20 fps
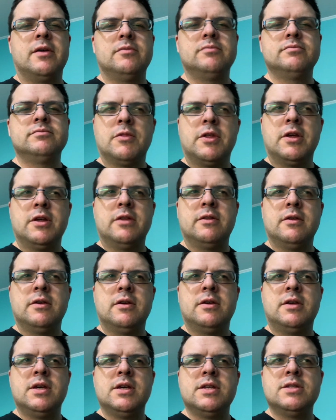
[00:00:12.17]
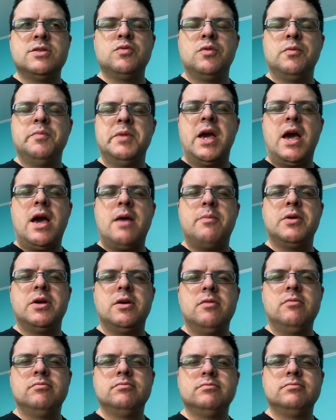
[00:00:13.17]
I think the kids will be
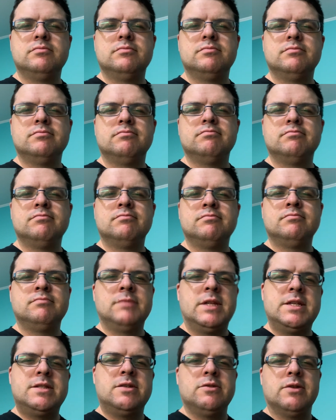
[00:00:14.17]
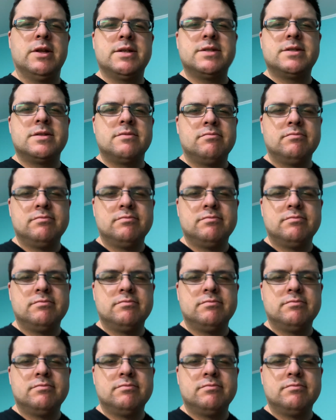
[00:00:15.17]
happy. Let's do this.